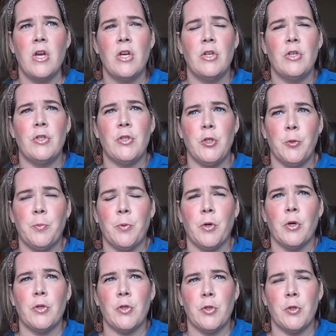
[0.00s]

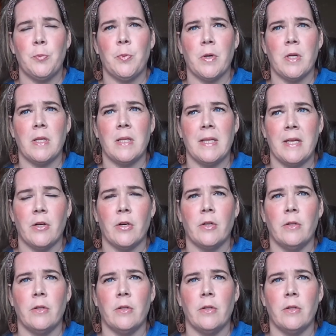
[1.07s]
super, super clear.